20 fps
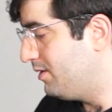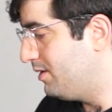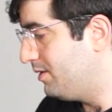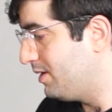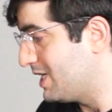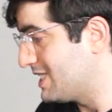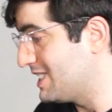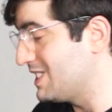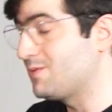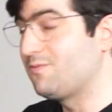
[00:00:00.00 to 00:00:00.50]

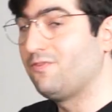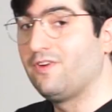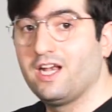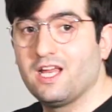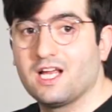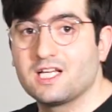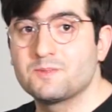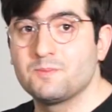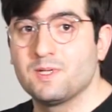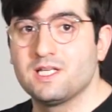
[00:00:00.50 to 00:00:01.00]
Because it's very
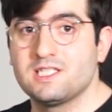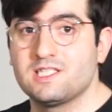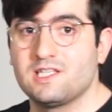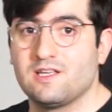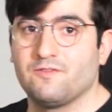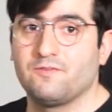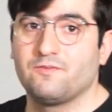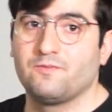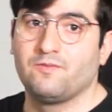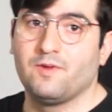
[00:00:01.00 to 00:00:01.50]

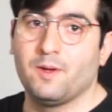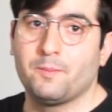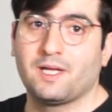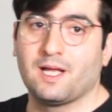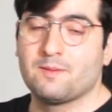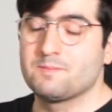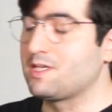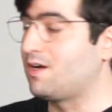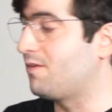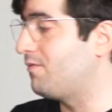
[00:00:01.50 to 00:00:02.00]
expensive.
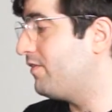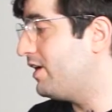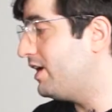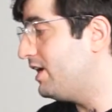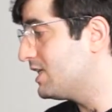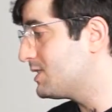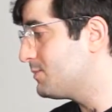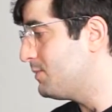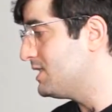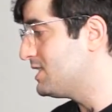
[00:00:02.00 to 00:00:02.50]
Webcams are very
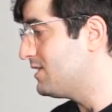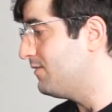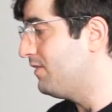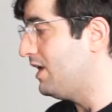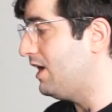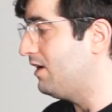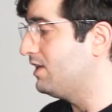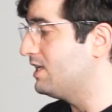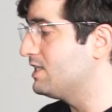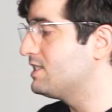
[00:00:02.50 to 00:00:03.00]
expensive
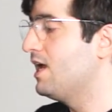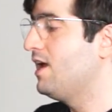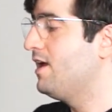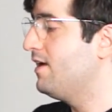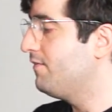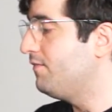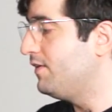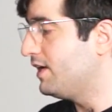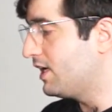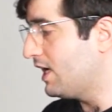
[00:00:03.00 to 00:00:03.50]
nowadays.
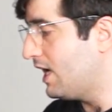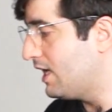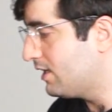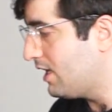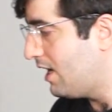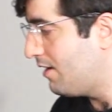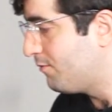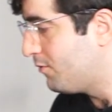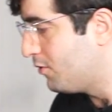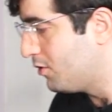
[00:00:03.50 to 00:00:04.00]
We can't
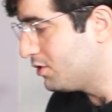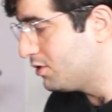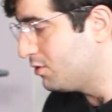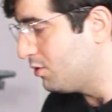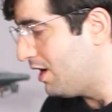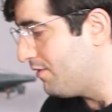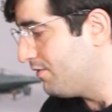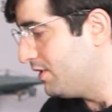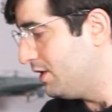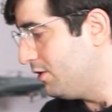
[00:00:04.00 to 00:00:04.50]
afford to
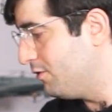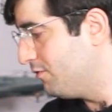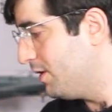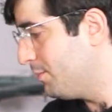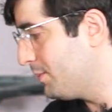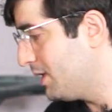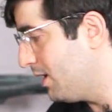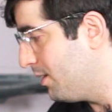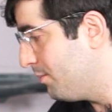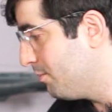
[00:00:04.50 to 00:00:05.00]
have a new
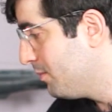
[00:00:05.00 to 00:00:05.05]
webcam.